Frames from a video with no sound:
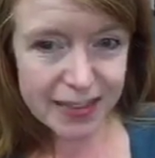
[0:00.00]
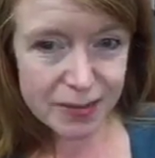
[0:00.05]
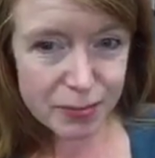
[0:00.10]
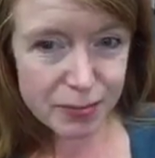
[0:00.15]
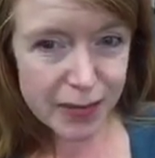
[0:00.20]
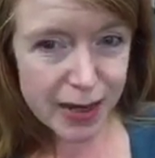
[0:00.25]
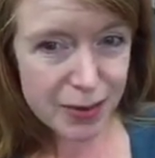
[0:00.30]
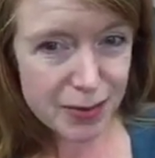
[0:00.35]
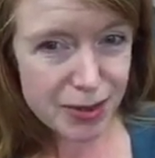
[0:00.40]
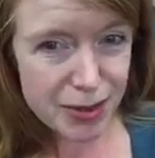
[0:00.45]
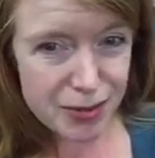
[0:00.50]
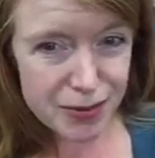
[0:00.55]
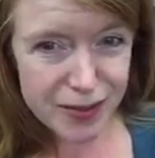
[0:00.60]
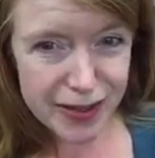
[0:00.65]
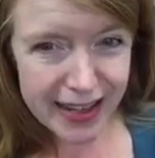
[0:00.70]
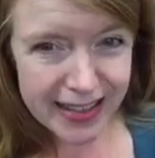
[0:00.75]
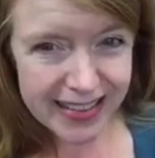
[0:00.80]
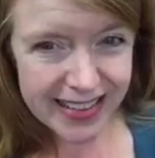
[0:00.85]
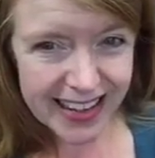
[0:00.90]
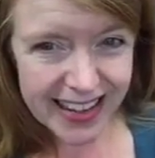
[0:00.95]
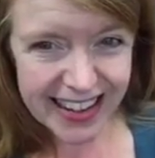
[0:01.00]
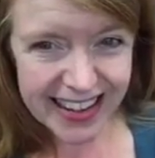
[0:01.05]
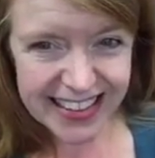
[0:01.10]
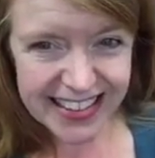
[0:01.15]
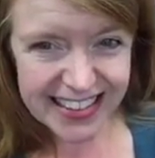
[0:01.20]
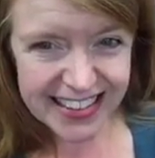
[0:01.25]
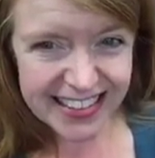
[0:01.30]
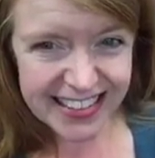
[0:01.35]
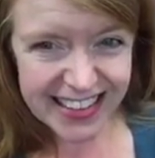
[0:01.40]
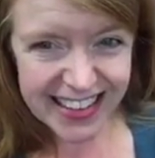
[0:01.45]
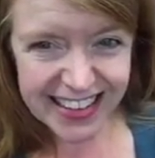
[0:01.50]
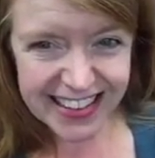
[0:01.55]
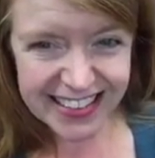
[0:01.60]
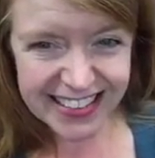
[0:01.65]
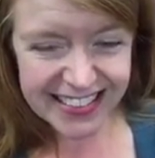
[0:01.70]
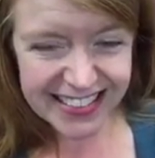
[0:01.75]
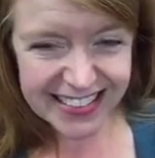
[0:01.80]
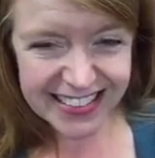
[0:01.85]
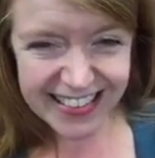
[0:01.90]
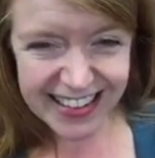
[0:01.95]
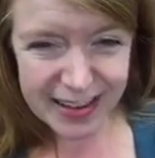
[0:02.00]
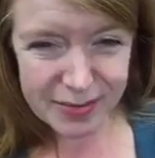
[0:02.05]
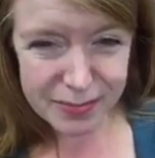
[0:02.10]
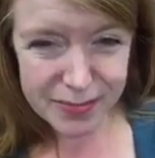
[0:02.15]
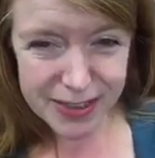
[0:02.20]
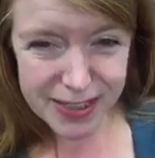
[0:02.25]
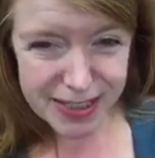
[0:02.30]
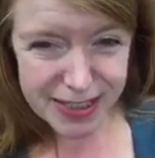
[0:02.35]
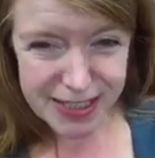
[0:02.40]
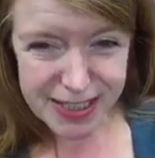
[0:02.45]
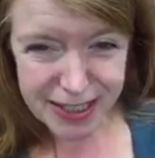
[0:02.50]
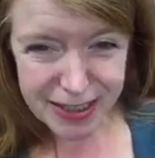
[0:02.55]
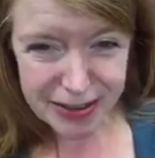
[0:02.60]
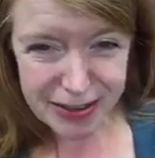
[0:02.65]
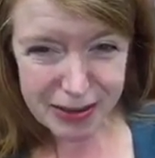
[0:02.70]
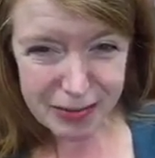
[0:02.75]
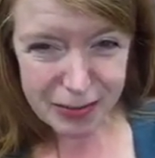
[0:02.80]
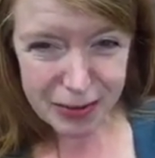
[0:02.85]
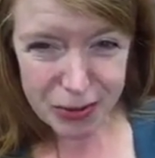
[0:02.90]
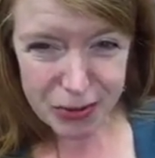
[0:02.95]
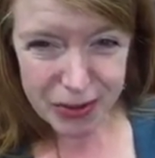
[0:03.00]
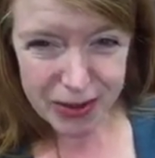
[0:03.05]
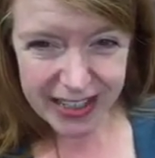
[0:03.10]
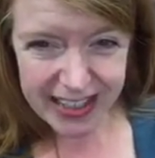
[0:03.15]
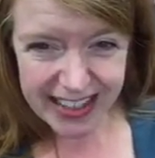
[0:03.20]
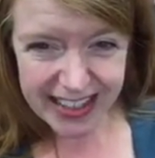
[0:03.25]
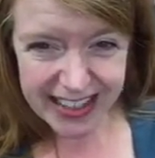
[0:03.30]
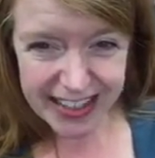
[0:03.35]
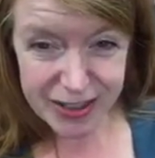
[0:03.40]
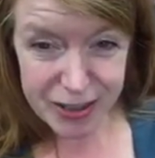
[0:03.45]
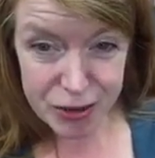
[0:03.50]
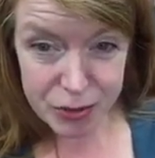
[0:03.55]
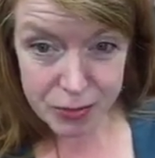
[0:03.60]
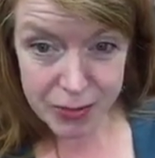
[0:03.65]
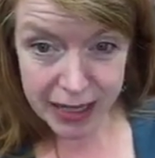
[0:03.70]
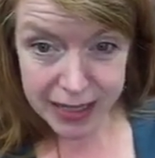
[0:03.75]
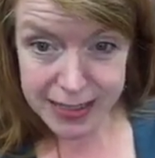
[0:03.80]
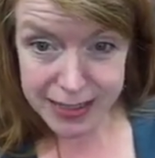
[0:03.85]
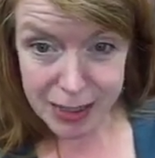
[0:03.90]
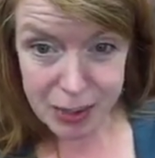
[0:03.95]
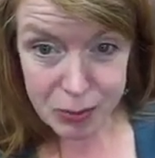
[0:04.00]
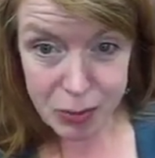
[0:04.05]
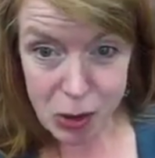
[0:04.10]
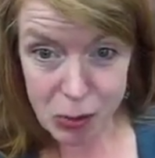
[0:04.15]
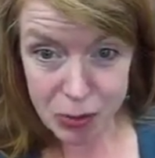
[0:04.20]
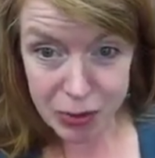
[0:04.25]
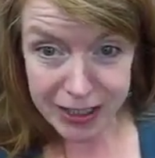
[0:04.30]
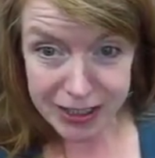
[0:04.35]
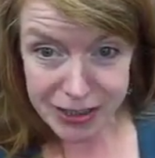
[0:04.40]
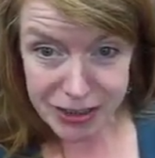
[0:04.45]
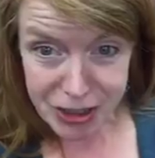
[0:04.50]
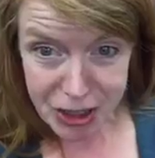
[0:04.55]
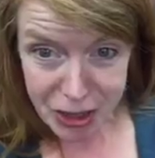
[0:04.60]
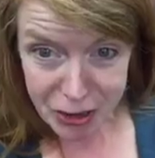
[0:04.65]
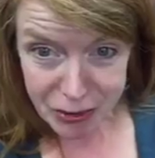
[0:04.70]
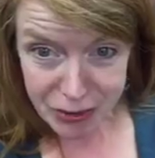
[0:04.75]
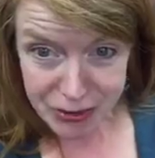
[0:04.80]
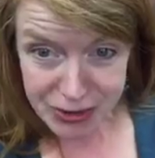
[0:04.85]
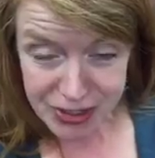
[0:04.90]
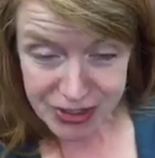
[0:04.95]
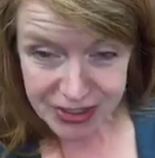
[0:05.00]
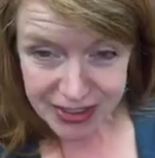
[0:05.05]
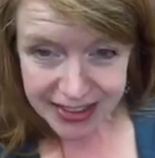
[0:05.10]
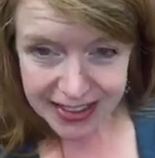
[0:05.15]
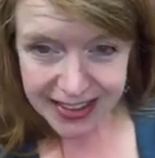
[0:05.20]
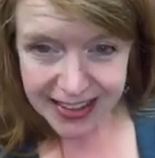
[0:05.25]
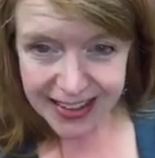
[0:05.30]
Maybe you've got that particular employee who makes inappropriate jokes.